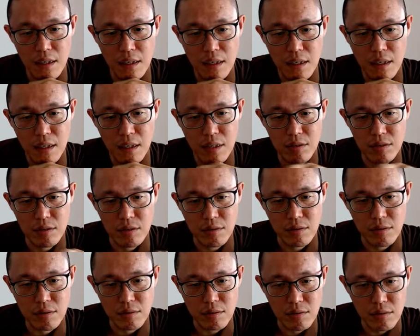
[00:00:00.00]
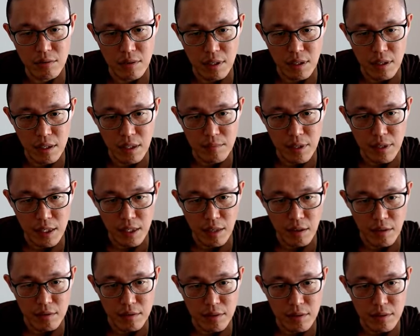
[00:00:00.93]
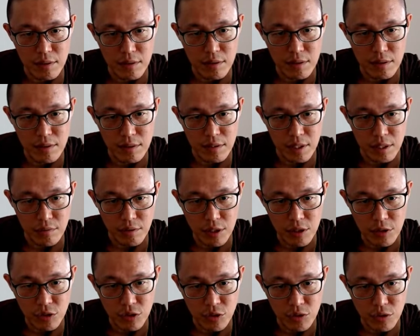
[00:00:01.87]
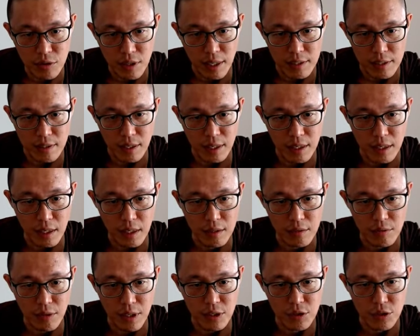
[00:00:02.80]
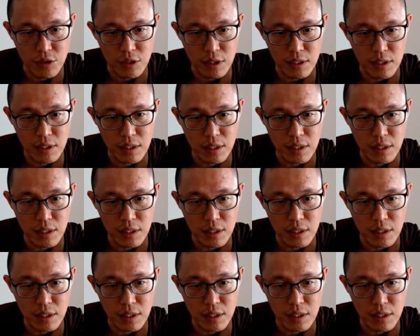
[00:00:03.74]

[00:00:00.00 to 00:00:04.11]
So let me count. Serene Chu has another question.